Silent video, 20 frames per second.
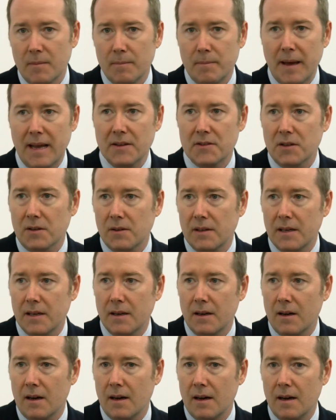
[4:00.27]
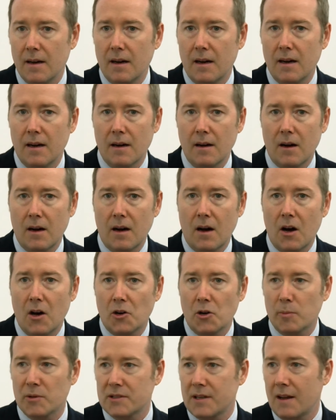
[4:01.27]
basically
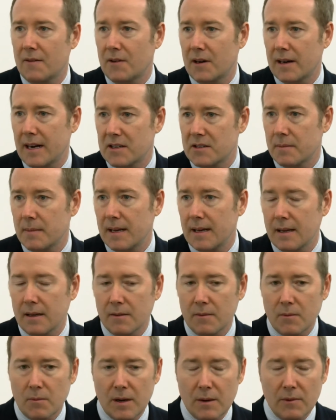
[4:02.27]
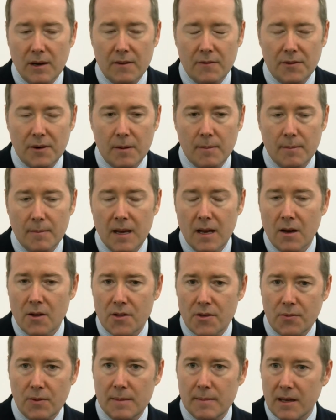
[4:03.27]
100% variation, meaning we went from
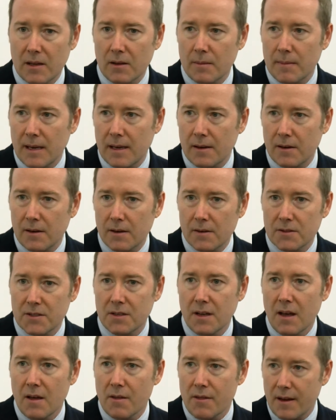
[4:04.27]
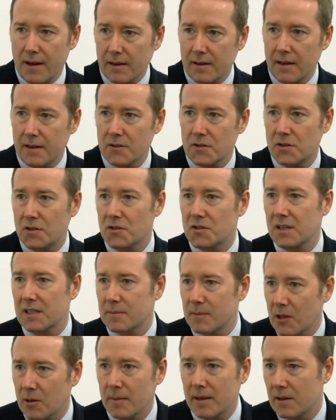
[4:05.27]
3 millimeters thickness to
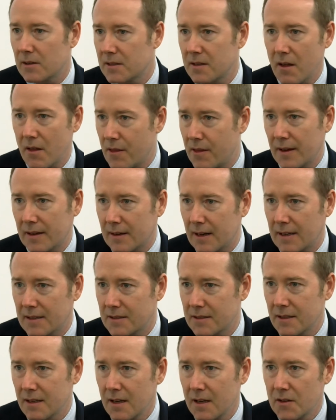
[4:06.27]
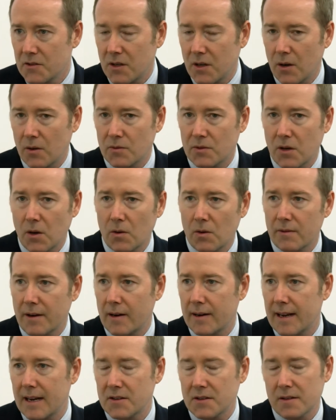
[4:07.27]
6 millimeters thickness. So total
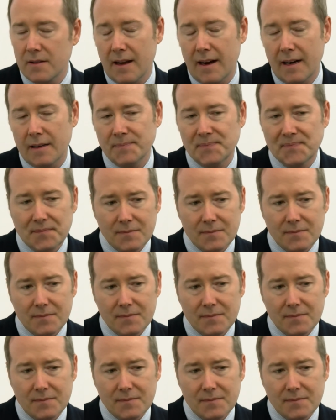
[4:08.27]
variation there.